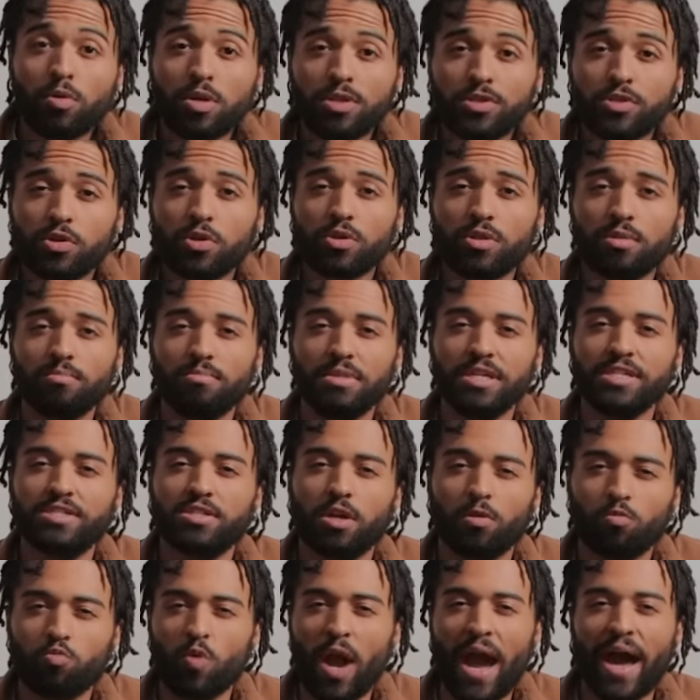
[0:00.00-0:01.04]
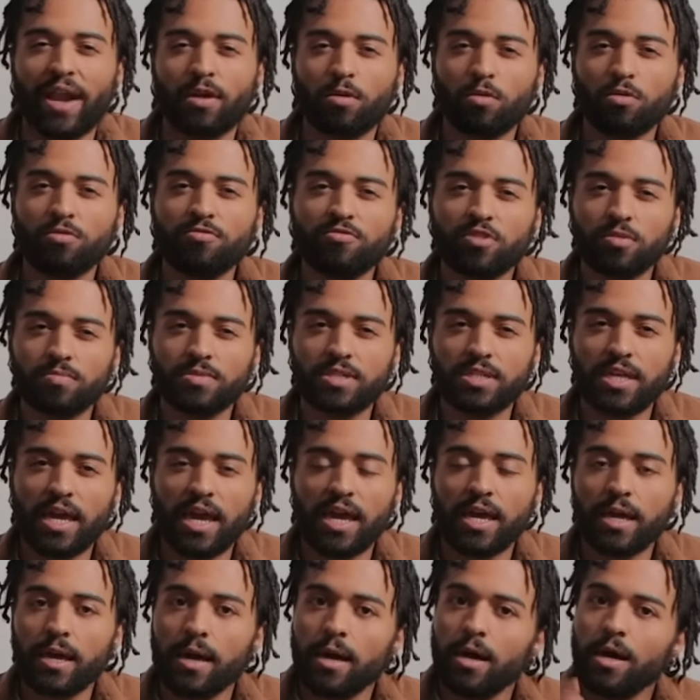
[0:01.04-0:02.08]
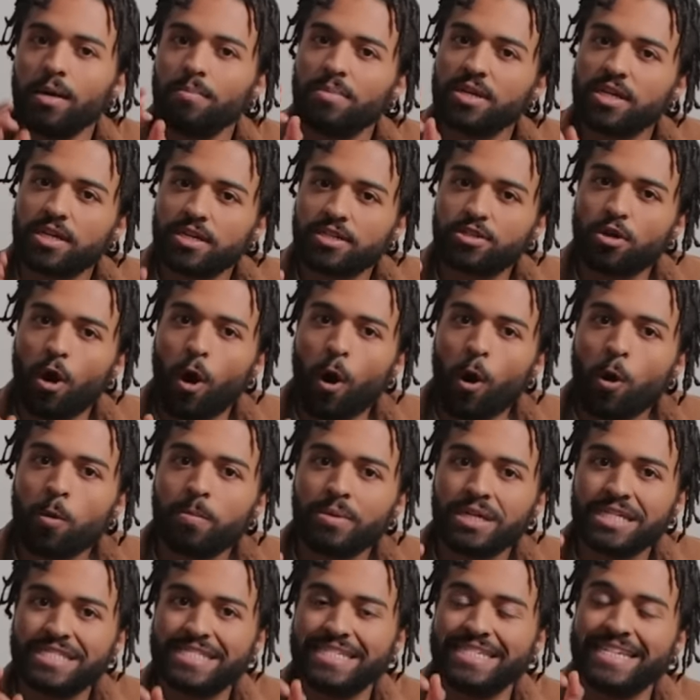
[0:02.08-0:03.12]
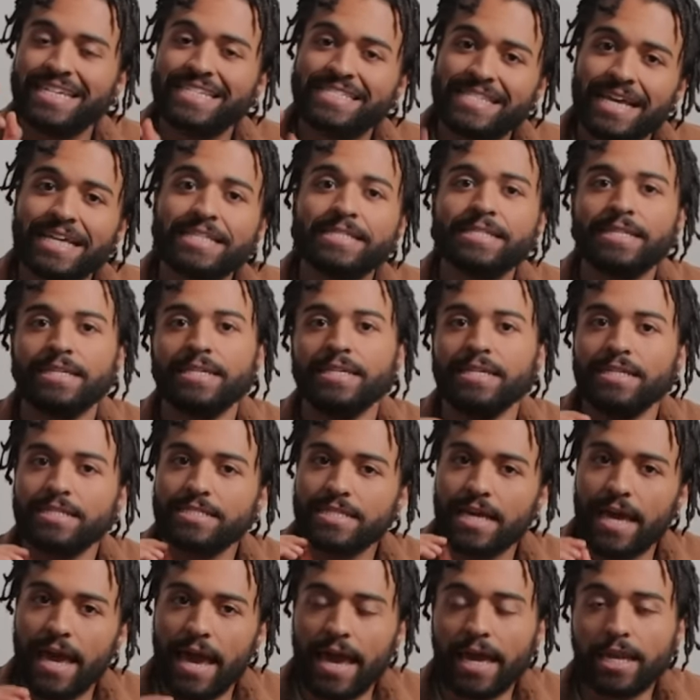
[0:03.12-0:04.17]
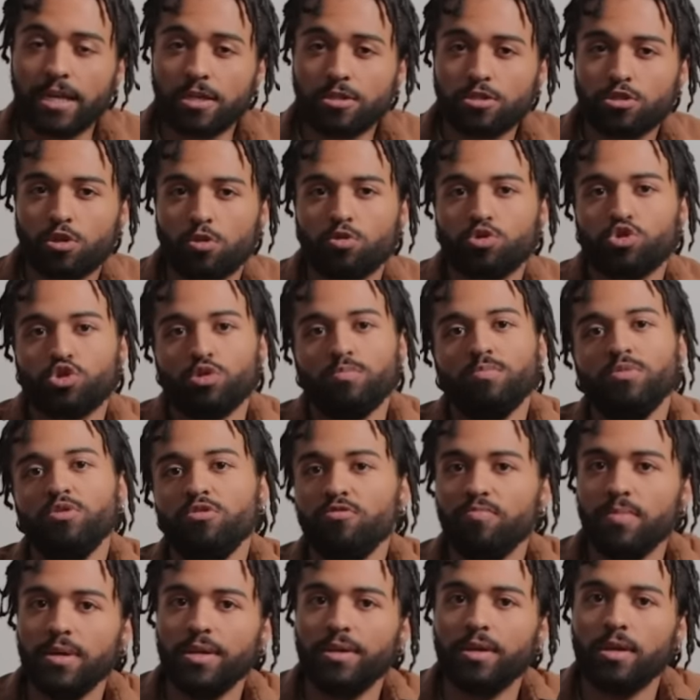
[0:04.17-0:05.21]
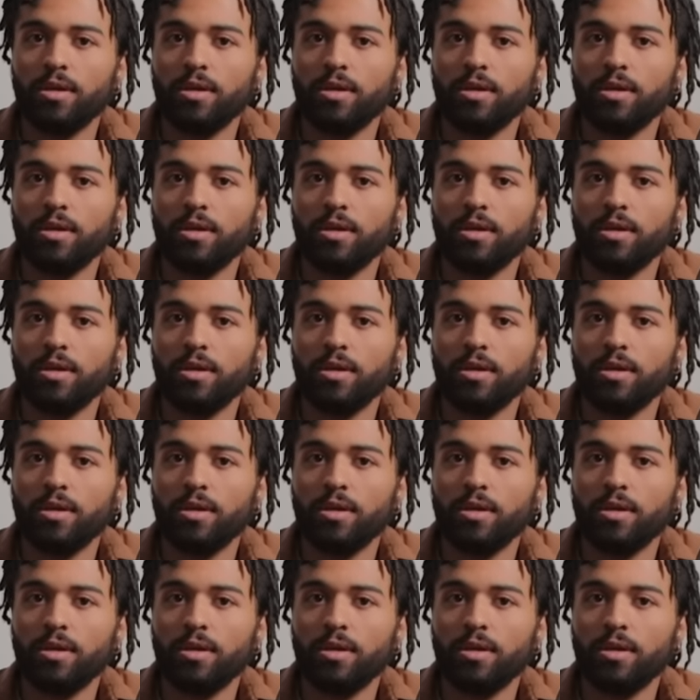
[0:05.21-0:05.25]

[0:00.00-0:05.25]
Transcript: consider The Mist a radical film today because hope is a necessity to any social movement.